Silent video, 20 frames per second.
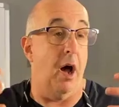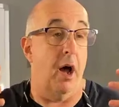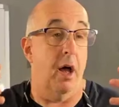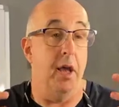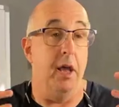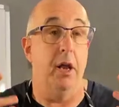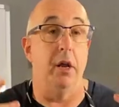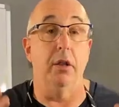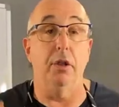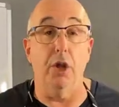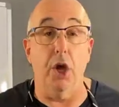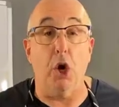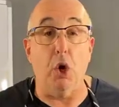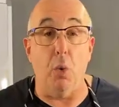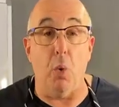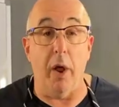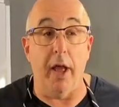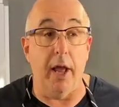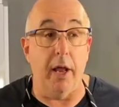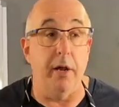in a
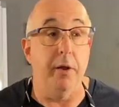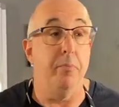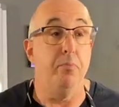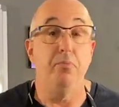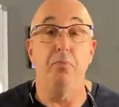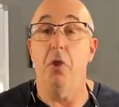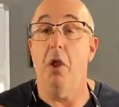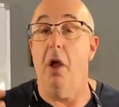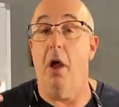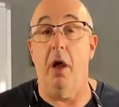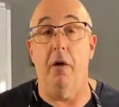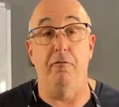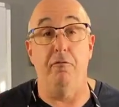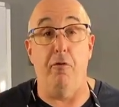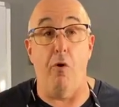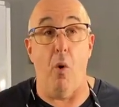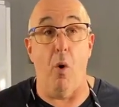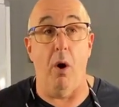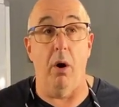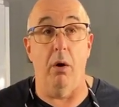liquid
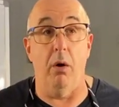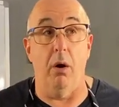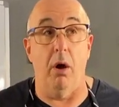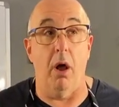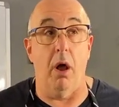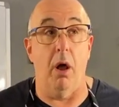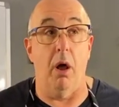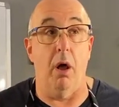for